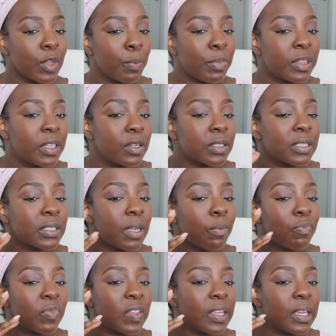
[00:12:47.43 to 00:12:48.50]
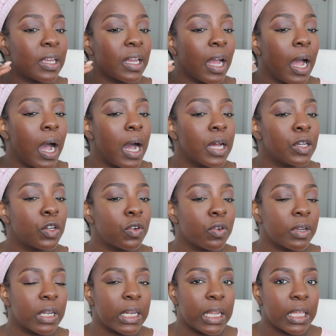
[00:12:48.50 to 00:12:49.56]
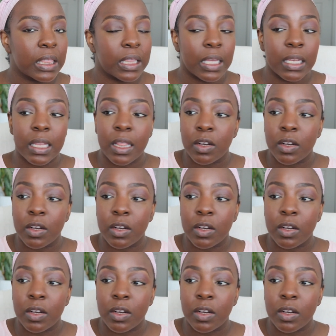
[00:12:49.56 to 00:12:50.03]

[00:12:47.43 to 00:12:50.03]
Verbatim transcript: but there's something underneath it.